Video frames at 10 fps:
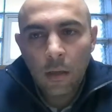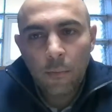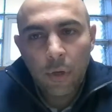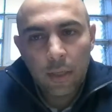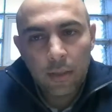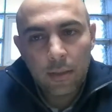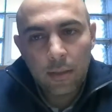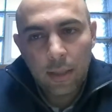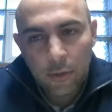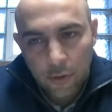But
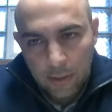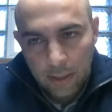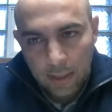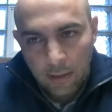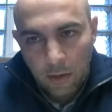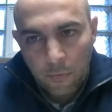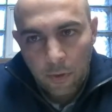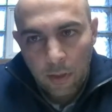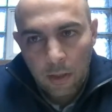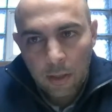interestingly enough,
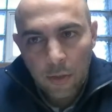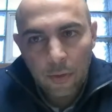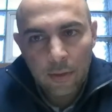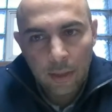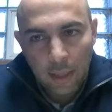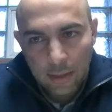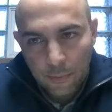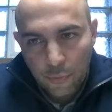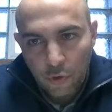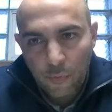there was select
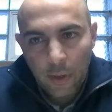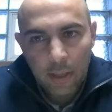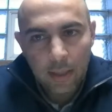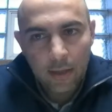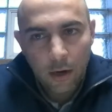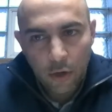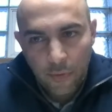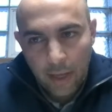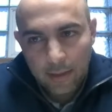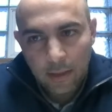improvement in
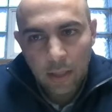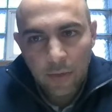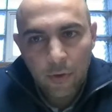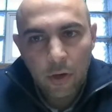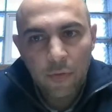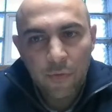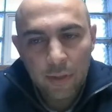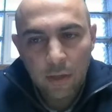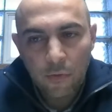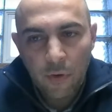cardiovascular, liver, and
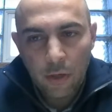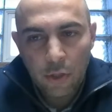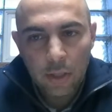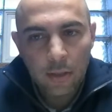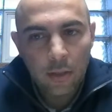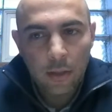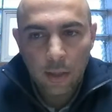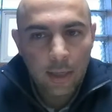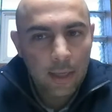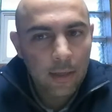physical function.
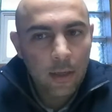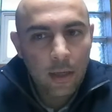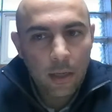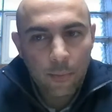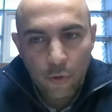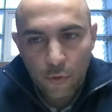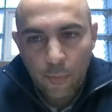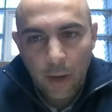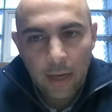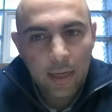Again, improved
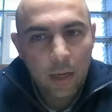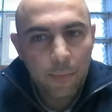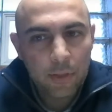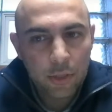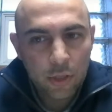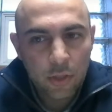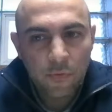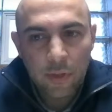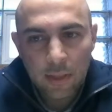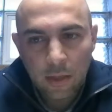body composition,
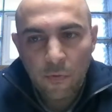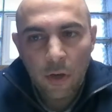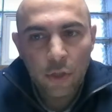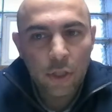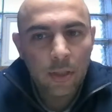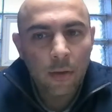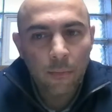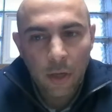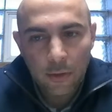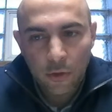physical function,
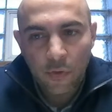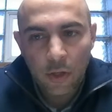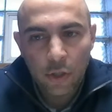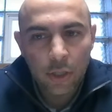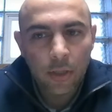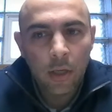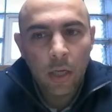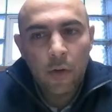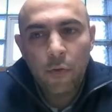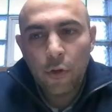muscle function,
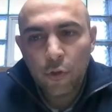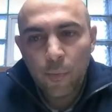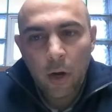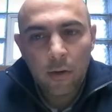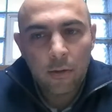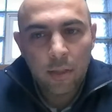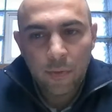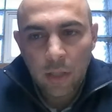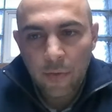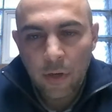reduced markers of
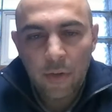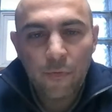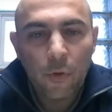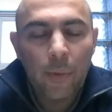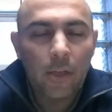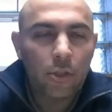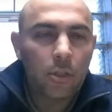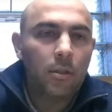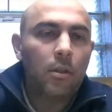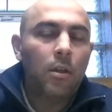liver inflammation.